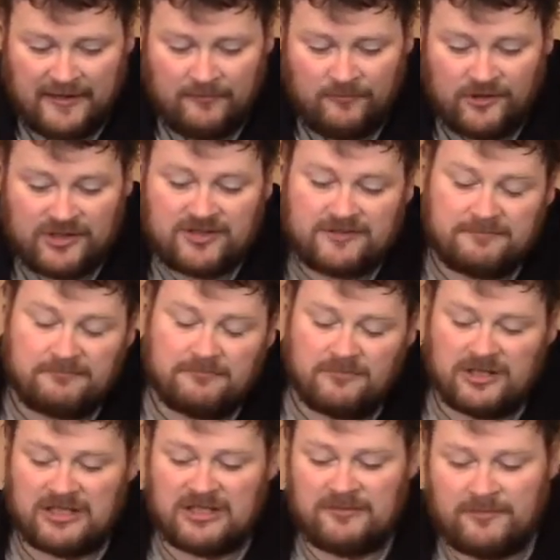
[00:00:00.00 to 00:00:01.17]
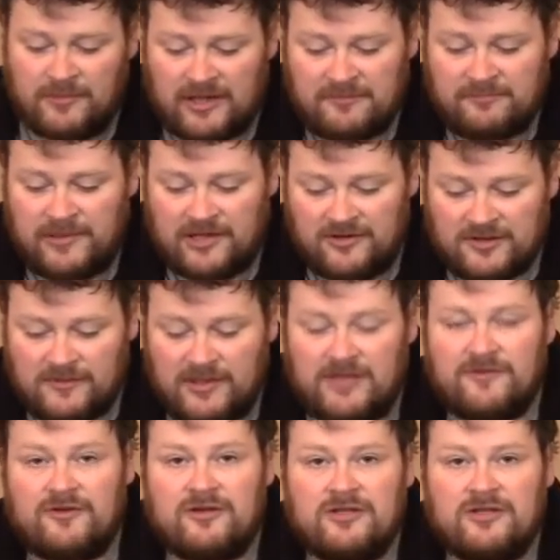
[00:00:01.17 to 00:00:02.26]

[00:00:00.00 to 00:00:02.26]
which would be better as well if you're